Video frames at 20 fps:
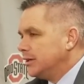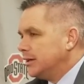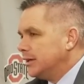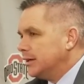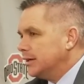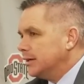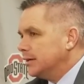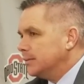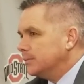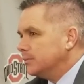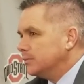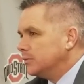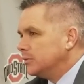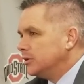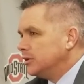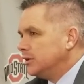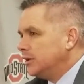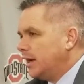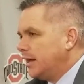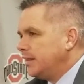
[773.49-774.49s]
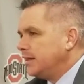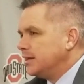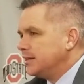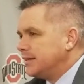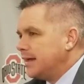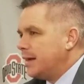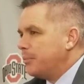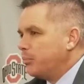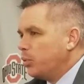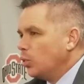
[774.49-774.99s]
Um, I think at
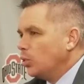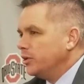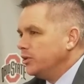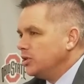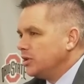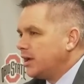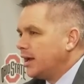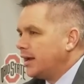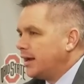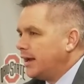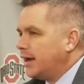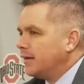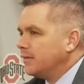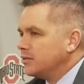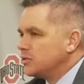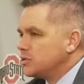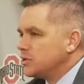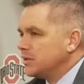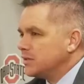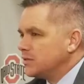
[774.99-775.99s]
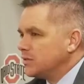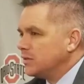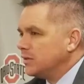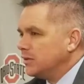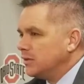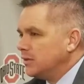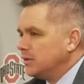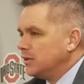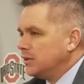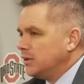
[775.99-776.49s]
that point, you kind of have a sense that